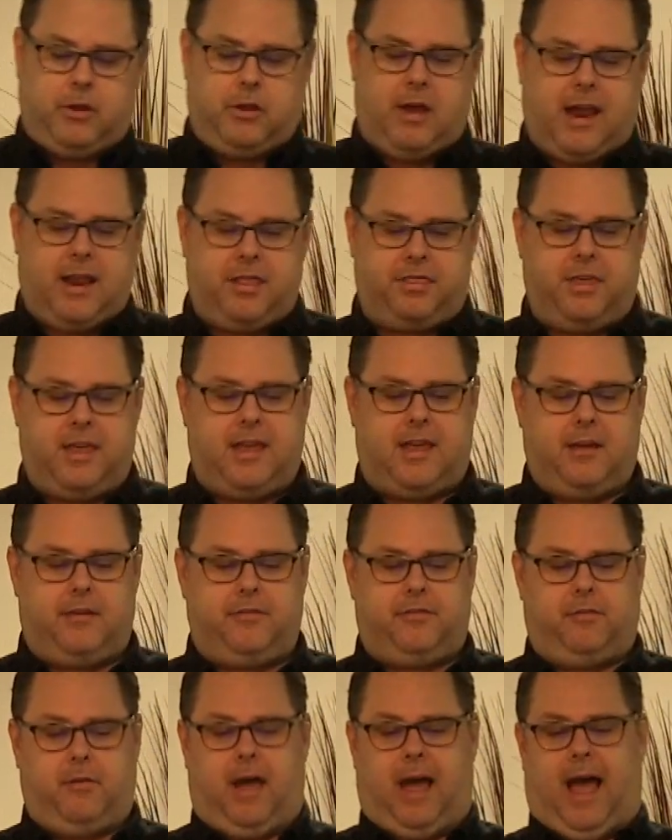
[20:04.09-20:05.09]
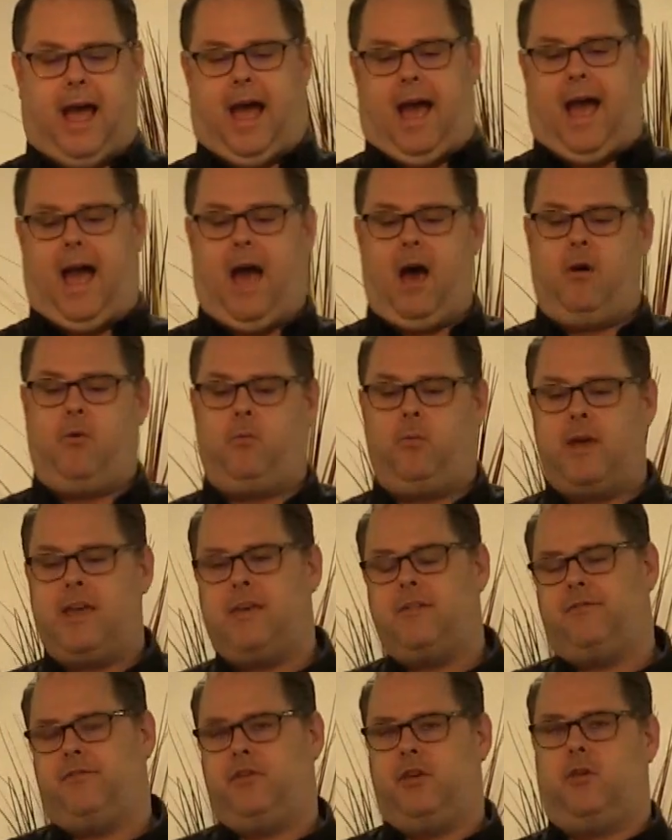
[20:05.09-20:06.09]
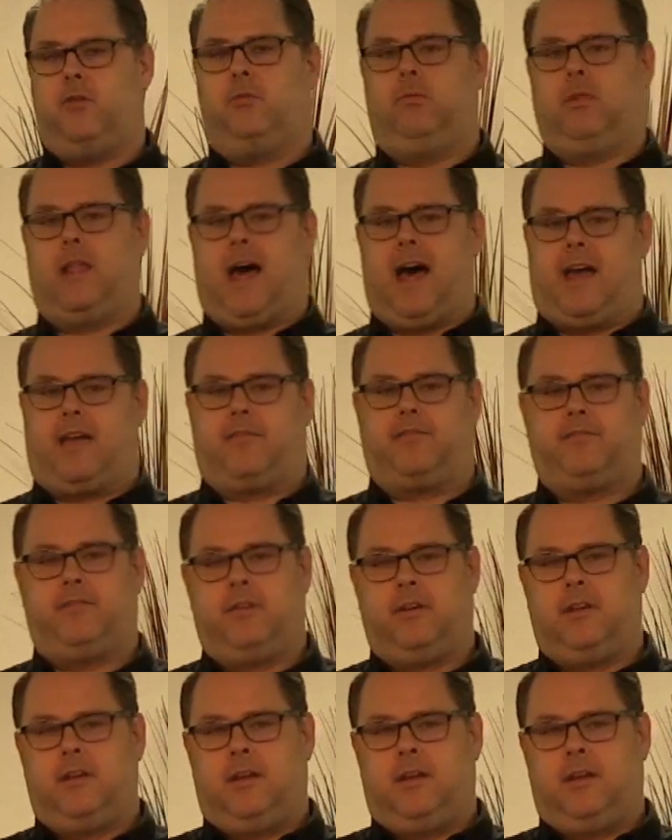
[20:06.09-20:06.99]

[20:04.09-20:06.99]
you got to think of how we view life.